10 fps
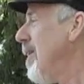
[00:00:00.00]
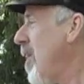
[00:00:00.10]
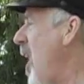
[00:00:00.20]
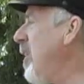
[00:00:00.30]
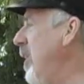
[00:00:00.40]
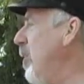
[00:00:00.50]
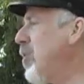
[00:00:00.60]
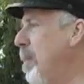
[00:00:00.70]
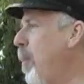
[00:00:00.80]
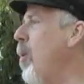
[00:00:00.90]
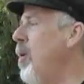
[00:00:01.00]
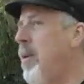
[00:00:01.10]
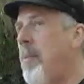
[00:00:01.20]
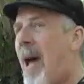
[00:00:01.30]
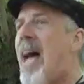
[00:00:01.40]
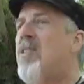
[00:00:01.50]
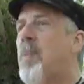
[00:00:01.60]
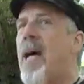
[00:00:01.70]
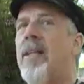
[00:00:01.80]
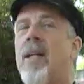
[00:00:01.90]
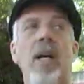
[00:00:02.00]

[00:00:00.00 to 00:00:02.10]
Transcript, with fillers: Nonlinear is an important aspect,